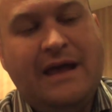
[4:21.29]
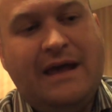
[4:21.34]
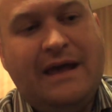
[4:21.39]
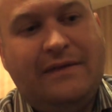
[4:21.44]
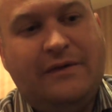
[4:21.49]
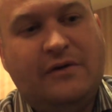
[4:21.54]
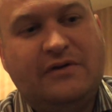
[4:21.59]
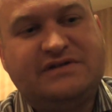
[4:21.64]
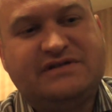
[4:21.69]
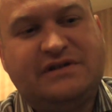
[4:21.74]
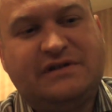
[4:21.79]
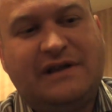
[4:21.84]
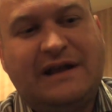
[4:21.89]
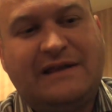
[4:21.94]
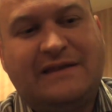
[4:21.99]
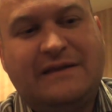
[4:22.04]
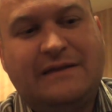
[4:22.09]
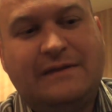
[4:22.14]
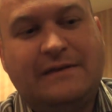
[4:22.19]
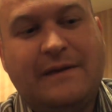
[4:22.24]
Those are like
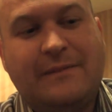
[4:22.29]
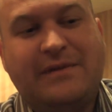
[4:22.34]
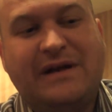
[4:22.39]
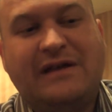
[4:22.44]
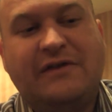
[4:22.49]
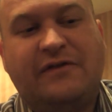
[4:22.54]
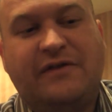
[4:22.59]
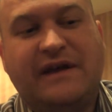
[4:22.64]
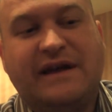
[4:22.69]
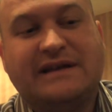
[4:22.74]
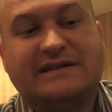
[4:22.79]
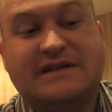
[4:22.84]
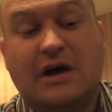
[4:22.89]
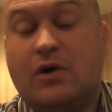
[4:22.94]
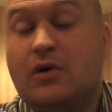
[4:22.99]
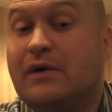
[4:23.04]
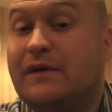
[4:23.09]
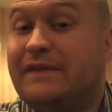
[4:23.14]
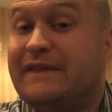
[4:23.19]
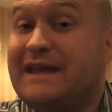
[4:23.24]
the big things.
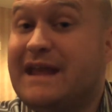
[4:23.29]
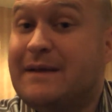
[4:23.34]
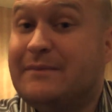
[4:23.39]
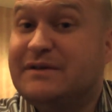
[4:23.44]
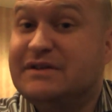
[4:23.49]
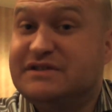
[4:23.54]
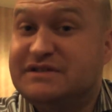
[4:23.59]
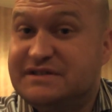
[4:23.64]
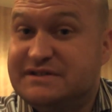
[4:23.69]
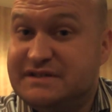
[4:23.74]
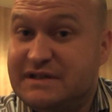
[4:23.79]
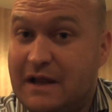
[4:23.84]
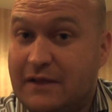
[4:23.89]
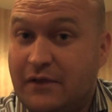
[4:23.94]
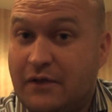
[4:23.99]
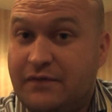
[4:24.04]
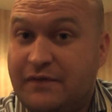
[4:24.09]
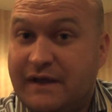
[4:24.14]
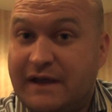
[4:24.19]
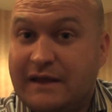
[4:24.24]
Oh, the image is
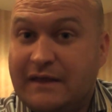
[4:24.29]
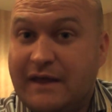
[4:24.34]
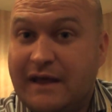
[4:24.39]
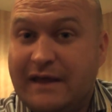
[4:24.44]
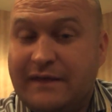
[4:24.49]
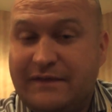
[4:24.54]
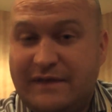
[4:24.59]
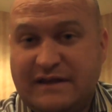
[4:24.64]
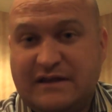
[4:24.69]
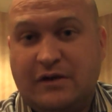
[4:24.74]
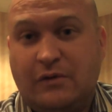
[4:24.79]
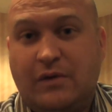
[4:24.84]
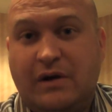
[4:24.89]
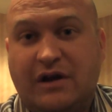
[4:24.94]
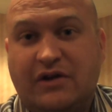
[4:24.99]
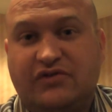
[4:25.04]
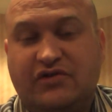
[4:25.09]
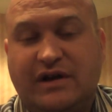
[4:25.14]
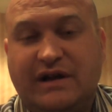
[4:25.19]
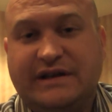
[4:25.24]
another thing that you'll
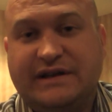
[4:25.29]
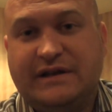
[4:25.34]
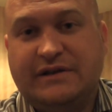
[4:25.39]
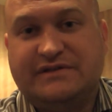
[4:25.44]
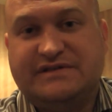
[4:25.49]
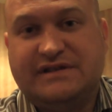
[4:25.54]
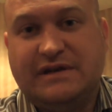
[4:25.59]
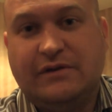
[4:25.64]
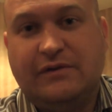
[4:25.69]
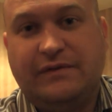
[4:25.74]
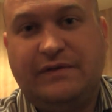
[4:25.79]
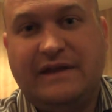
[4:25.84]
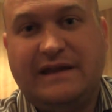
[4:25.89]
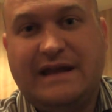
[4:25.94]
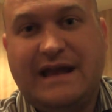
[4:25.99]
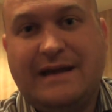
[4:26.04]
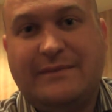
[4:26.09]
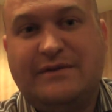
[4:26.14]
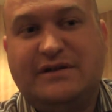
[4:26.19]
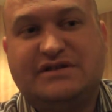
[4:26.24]
want to try and do. So the
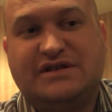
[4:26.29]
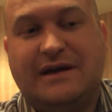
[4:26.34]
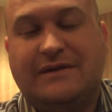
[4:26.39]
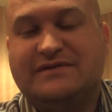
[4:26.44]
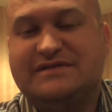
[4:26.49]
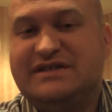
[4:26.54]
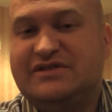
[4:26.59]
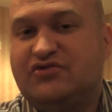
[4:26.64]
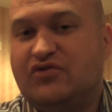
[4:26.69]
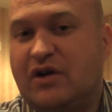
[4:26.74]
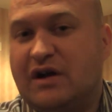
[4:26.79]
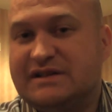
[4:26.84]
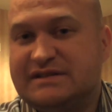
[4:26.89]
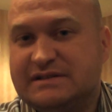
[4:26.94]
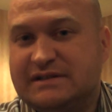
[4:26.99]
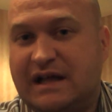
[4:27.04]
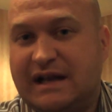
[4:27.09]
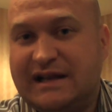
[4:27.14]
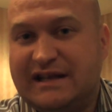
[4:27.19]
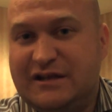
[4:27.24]
image obviously draws a
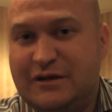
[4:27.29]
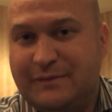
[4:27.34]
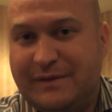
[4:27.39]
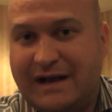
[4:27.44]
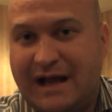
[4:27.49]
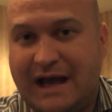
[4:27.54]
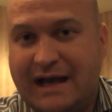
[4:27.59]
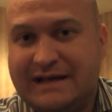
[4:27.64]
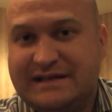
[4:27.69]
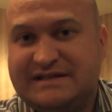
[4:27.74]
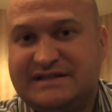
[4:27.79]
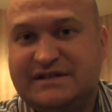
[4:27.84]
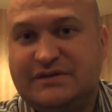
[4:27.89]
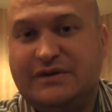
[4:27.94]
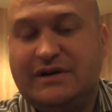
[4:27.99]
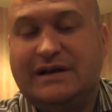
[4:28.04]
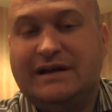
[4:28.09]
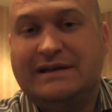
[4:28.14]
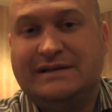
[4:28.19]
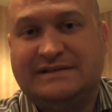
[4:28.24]
lot of human eyes to
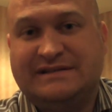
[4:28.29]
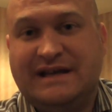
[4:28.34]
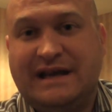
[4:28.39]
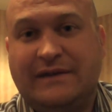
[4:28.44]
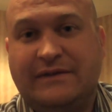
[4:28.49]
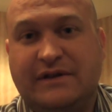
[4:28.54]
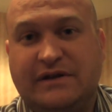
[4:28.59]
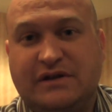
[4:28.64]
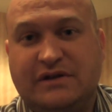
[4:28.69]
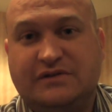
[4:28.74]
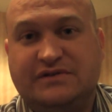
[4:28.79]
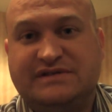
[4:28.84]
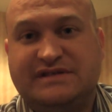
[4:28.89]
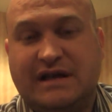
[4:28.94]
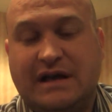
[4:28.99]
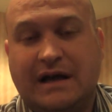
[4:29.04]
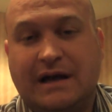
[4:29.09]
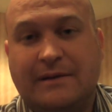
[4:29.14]
it inside the news,